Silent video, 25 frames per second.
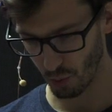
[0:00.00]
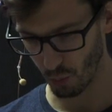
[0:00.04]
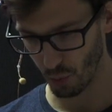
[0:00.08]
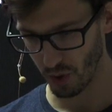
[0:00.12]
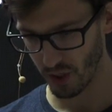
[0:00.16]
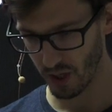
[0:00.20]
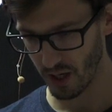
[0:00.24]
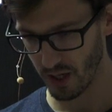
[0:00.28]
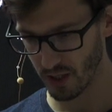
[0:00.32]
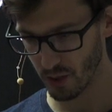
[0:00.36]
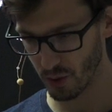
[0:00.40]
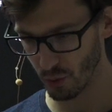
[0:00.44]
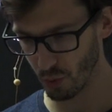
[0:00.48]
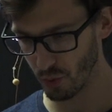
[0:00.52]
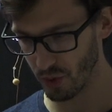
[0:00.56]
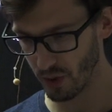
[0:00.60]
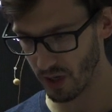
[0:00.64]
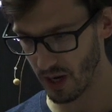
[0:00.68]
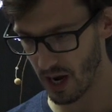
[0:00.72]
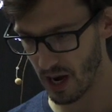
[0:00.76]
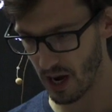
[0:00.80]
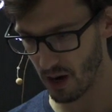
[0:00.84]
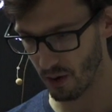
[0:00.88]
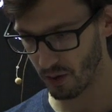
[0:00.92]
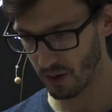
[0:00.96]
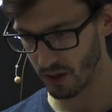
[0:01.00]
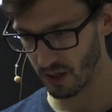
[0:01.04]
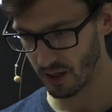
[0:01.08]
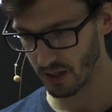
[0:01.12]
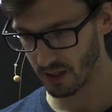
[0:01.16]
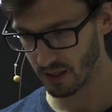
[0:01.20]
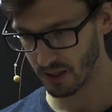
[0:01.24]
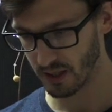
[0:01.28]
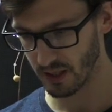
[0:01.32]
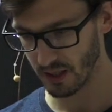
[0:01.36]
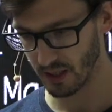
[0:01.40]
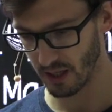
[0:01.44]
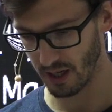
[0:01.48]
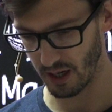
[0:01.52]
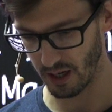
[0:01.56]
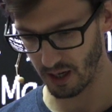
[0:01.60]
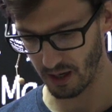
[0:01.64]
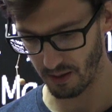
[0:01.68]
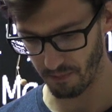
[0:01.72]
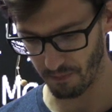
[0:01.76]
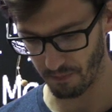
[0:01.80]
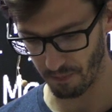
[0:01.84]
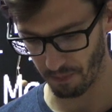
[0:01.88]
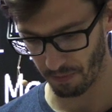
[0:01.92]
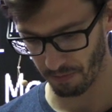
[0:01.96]
what I do now is
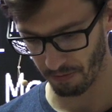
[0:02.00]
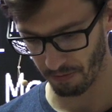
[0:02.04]
I